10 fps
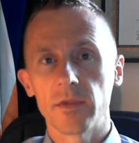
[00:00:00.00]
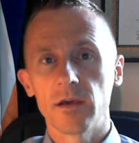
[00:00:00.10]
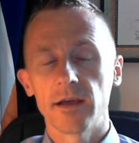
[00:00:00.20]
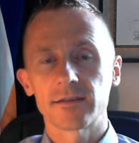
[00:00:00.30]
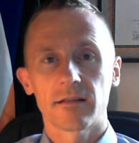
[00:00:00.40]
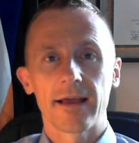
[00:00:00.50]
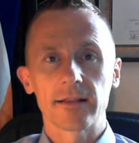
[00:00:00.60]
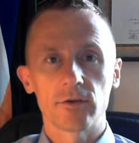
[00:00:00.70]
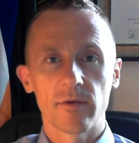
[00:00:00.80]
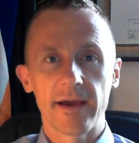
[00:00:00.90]
It's
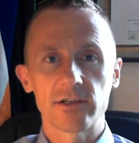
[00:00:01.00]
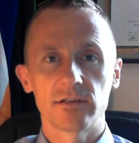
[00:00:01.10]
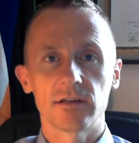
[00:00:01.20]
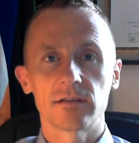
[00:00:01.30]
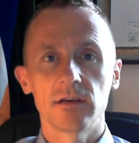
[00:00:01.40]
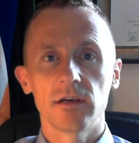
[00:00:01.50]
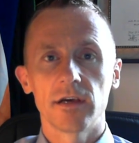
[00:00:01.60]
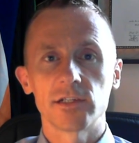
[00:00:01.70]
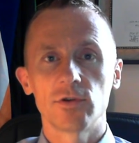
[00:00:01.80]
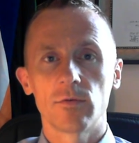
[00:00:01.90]
unlikely to imagine that
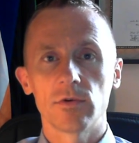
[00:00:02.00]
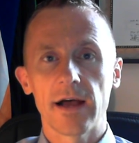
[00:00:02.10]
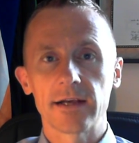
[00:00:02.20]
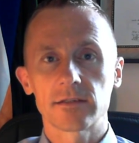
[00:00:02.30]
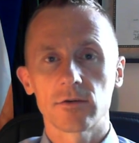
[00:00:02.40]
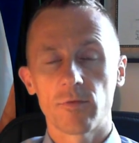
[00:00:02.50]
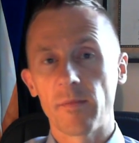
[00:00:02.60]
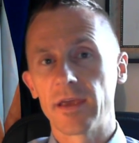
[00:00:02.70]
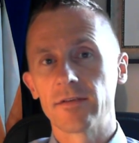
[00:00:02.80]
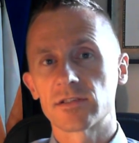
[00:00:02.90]
a student will ask, or
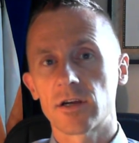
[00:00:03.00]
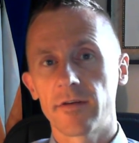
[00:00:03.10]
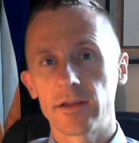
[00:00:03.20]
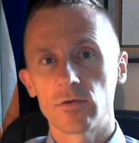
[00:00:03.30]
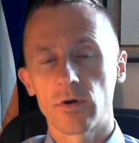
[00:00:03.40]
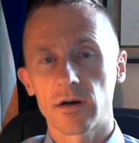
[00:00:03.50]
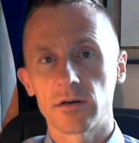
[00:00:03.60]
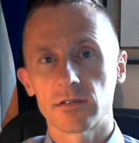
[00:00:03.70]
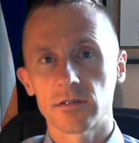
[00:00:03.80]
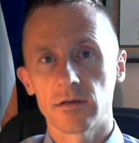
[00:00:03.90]
maybe give a survey to
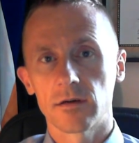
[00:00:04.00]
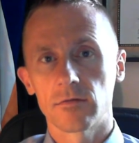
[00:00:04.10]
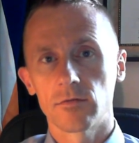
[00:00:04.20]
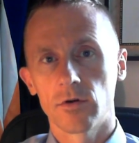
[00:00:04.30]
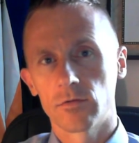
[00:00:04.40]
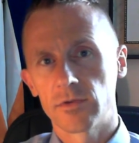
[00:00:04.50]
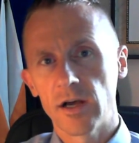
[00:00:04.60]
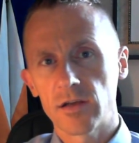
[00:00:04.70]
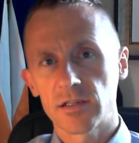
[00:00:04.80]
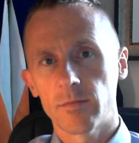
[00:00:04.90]
workers,
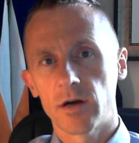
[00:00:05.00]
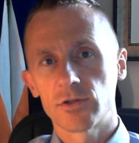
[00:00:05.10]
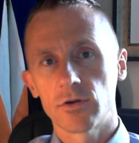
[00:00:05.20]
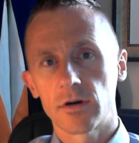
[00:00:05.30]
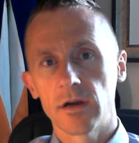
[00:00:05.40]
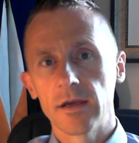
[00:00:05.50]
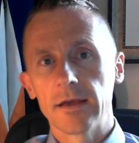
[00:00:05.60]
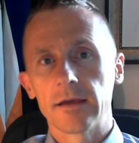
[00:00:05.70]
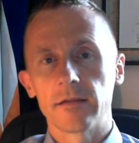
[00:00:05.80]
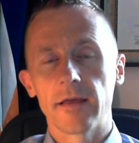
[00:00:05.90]
tell us about
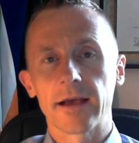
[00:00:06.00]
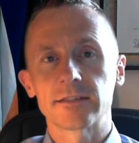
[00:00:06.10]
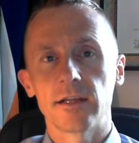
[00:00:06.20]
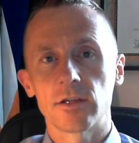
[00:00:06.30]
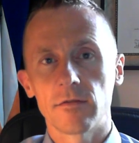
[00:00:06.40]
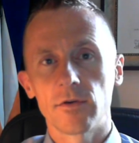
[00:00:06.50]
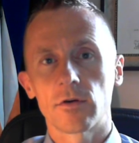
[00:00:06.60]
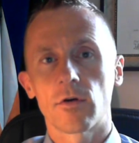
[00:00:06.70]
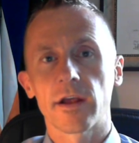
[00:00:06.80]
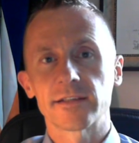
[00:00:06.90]
the extent of
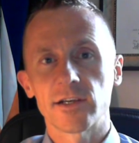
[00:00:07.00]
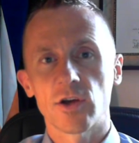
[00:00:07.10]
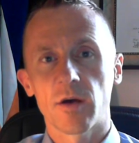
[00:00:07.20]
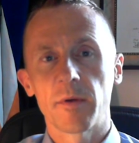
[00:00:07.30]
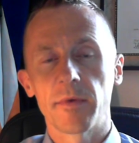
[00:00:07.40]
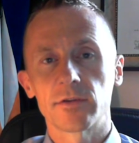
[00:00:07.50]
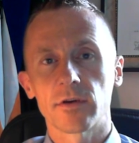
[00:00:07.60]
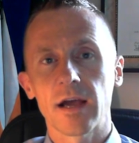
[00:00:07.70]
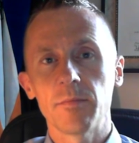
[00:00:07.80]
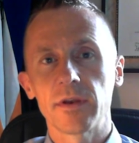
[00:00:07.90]
your organizational commitment to
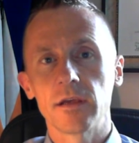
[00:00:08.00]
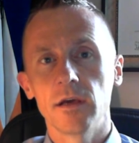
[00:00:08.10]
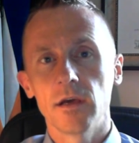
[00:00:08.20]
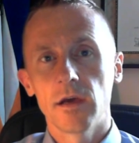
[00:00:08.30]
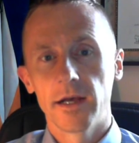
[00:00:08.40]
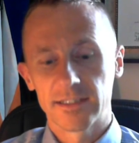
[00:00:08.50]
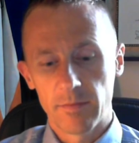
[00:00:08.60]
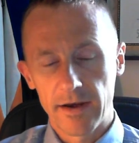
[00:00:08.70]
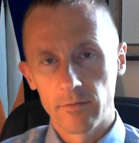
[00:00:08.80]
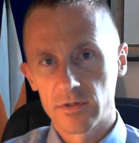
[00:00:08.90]
the company, and
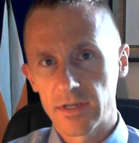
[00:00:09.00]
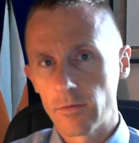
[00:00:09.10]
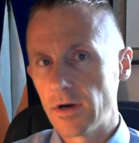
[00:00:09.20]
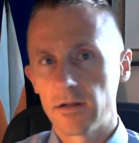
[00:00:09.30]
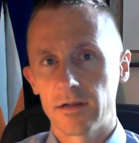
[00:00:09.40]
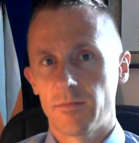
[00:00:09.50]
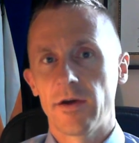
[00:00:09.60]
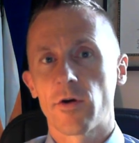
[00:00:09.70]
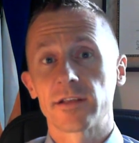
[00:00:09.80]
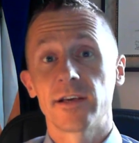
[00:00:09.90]
somebody will say, well,
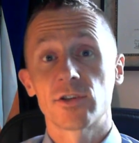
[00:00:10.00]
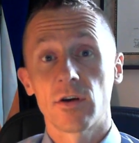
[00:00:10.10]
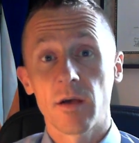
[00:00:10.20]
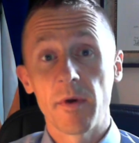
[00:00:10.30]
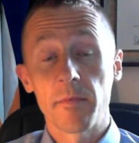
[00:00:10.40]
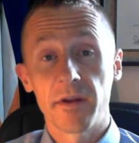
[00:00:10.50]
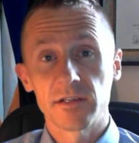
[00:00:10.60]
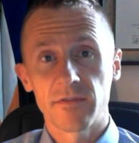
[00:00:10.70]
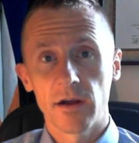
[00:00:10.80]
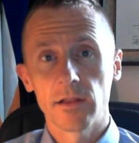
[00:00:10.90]
my organizational commitment
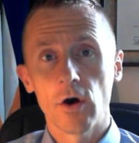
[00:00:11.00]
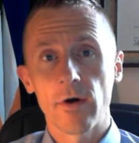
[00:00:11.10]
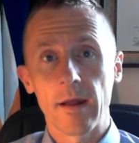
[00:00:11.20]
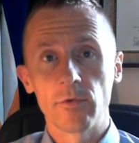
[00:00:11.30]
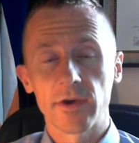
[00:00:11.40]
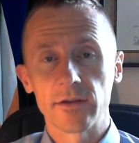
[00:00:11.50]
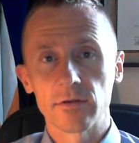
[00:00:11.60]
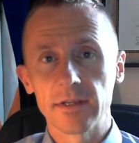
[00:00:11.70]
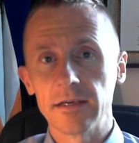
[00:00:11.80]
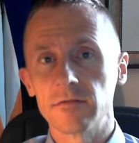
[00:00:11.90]
is very low and I'm looking
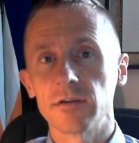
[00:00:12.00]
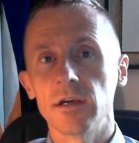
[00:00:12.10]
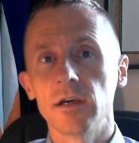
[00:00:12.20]
to leave.